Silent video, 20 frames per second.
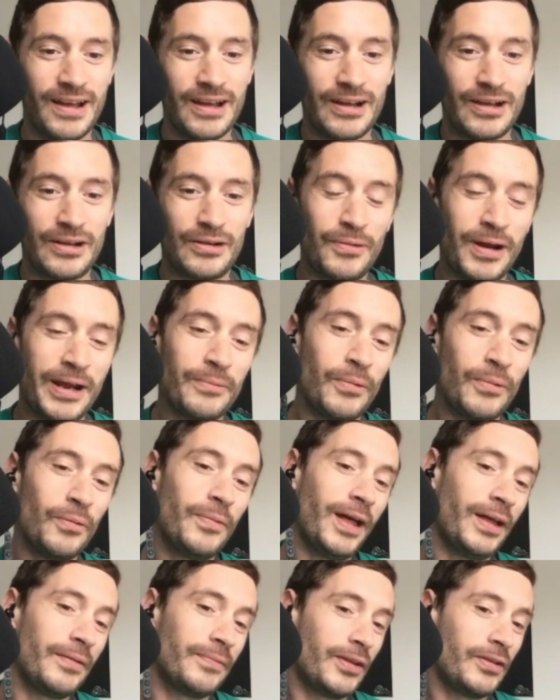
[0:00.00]
Great. Well,
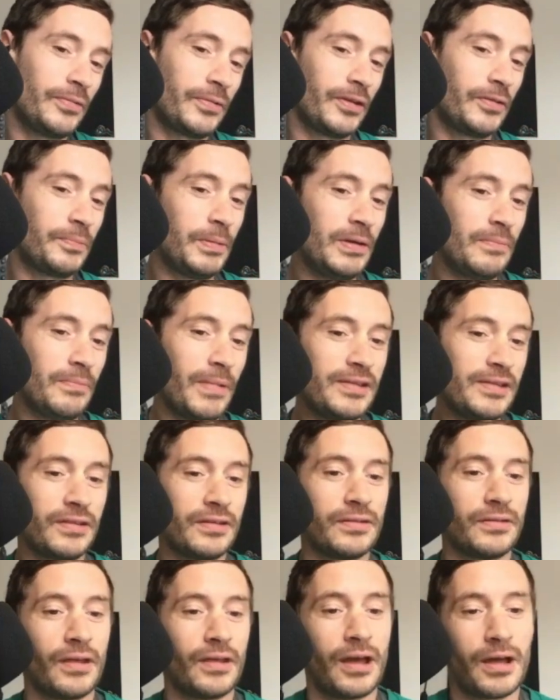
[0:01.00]
it's been
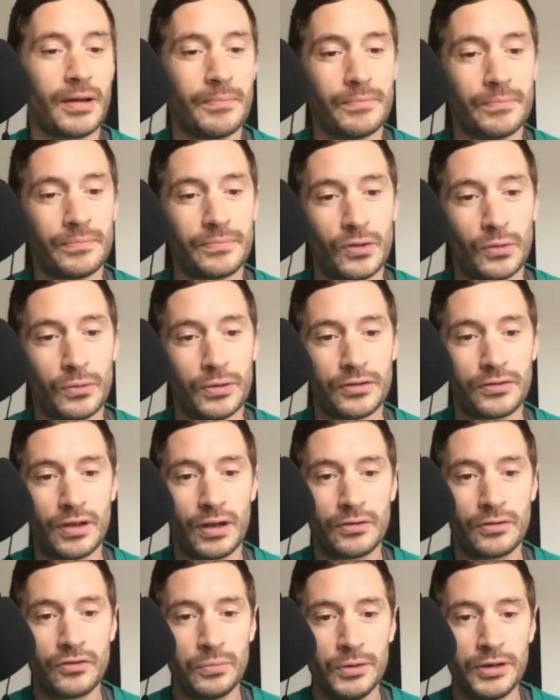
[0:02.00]
amazing talking.
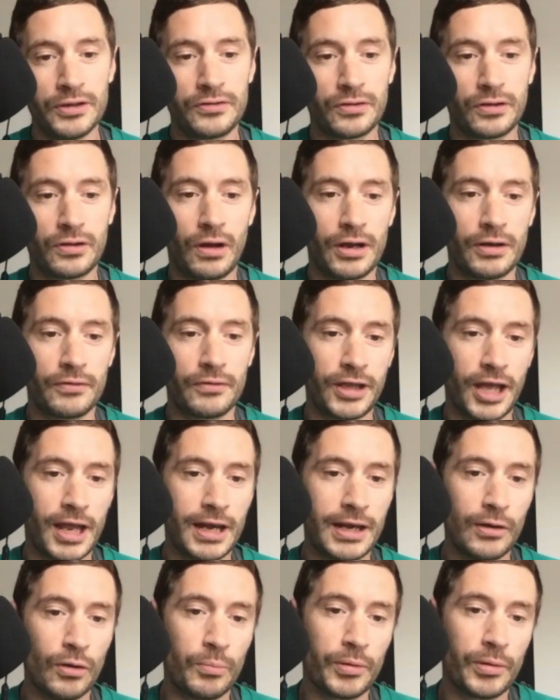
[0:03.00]
So I just wanted to kind of get a
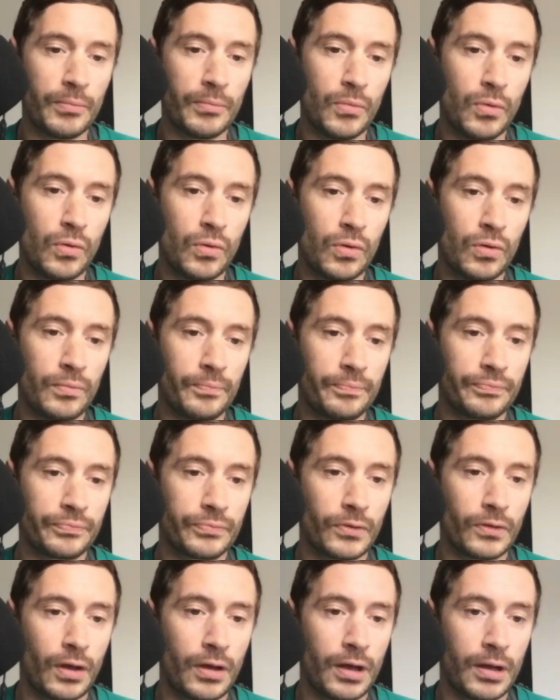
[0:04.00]
little bit more
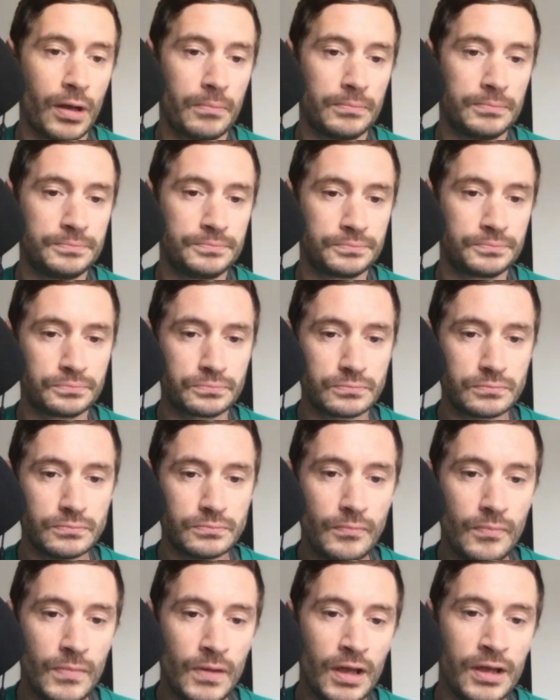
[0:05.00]

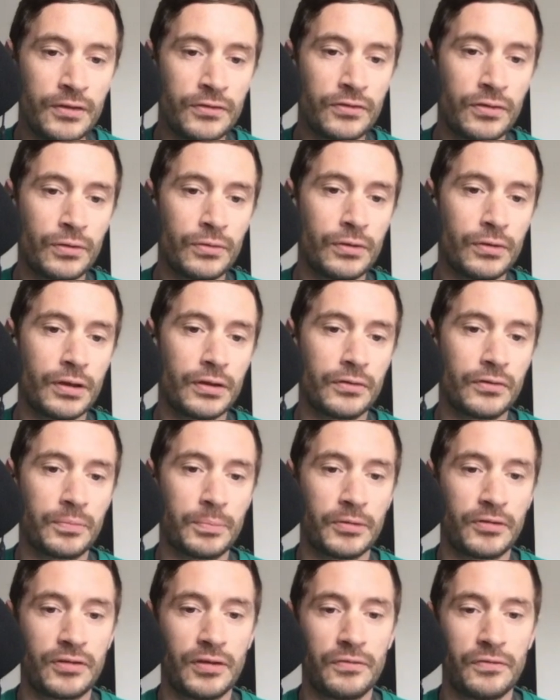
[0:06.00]
into the
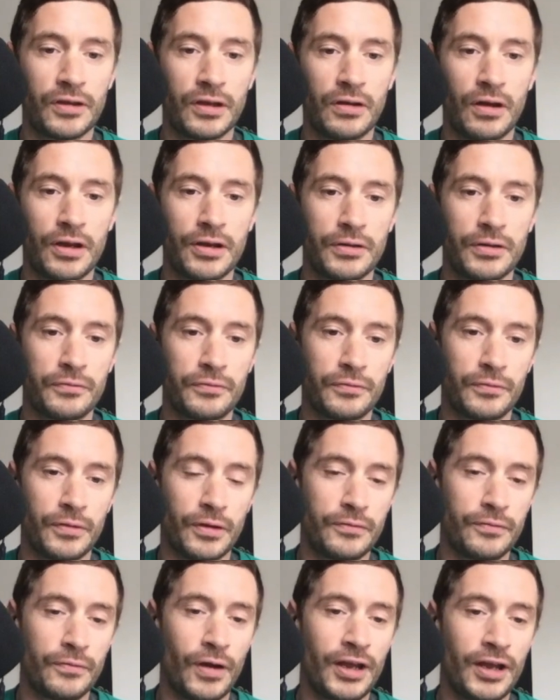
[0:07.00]
specific kind of
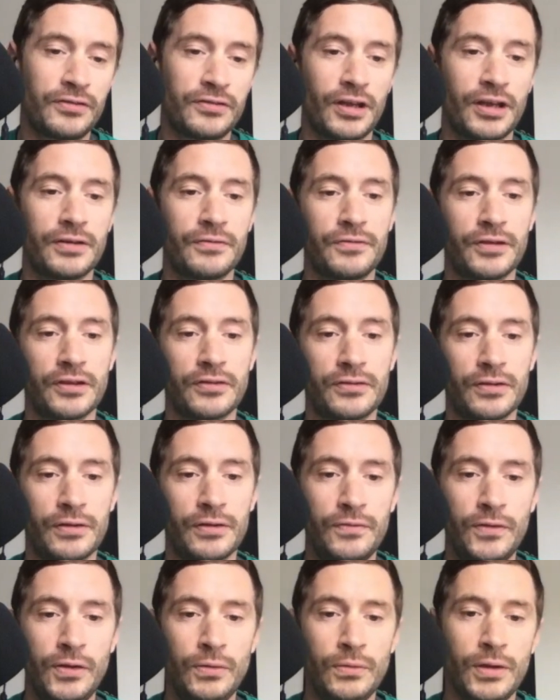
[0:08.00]
advice side of things. So
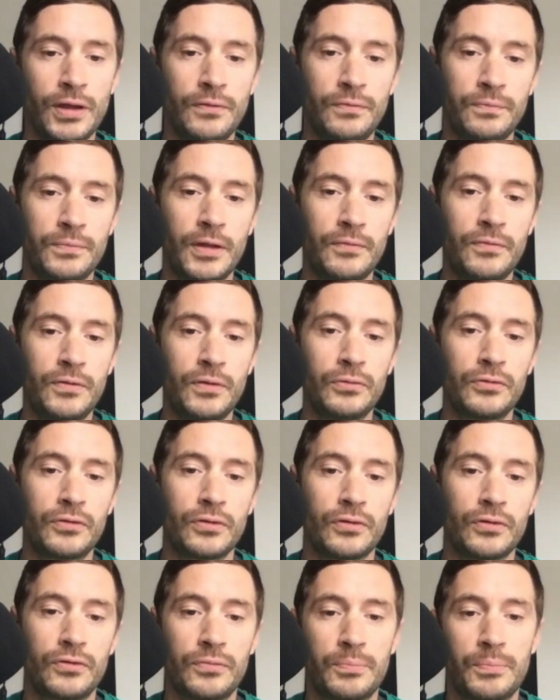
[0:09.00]
if you were
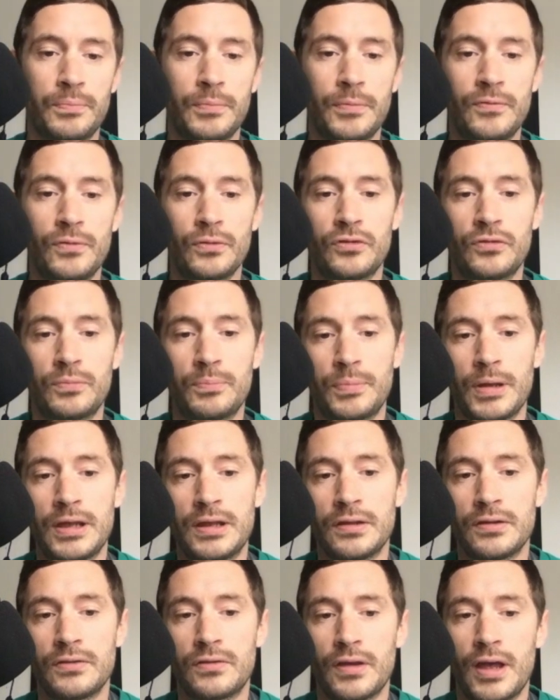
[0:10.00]

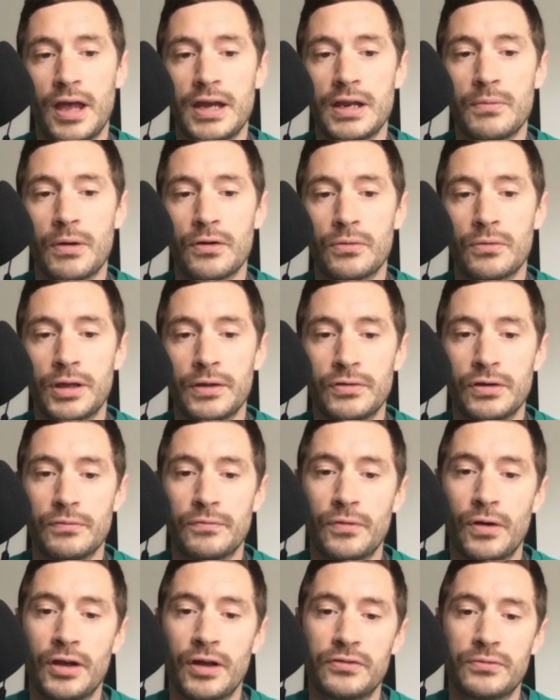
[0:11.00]
speaking to anyone or giving
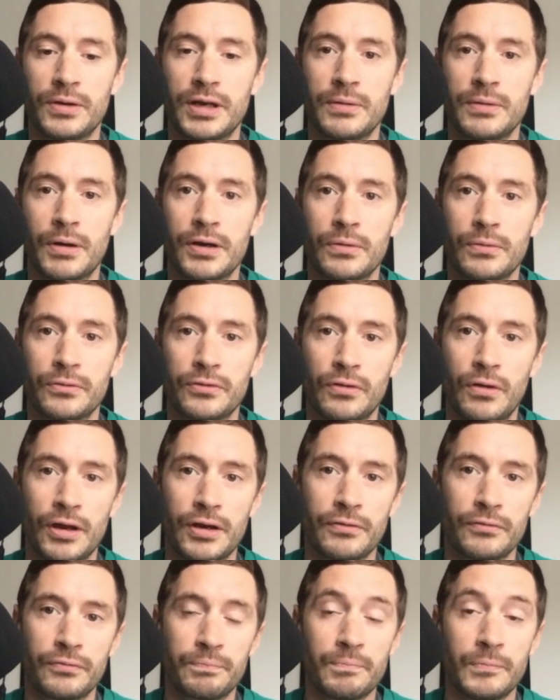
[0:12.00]
advice to anyone that was
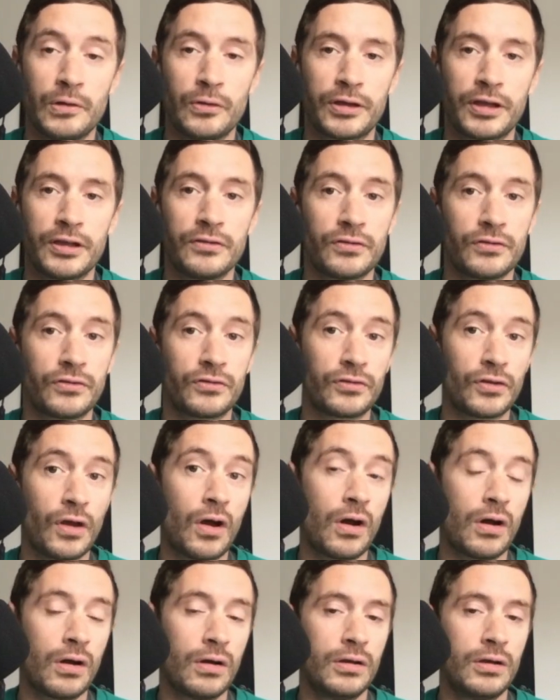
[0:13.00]
kind of looking to
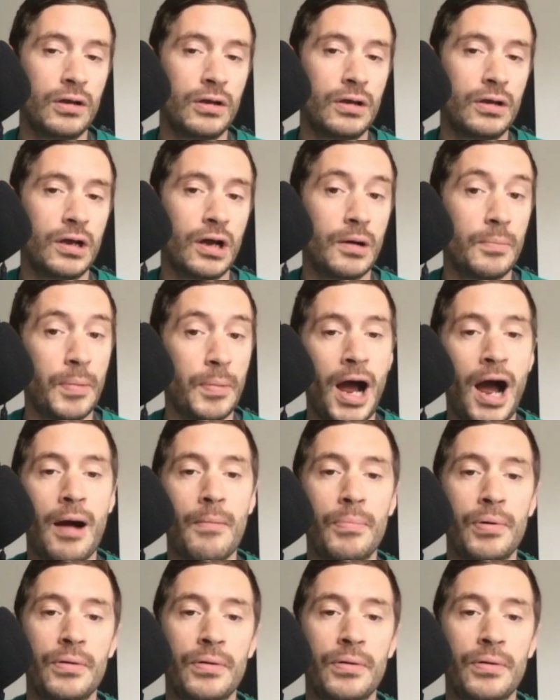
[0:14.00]
start a pub,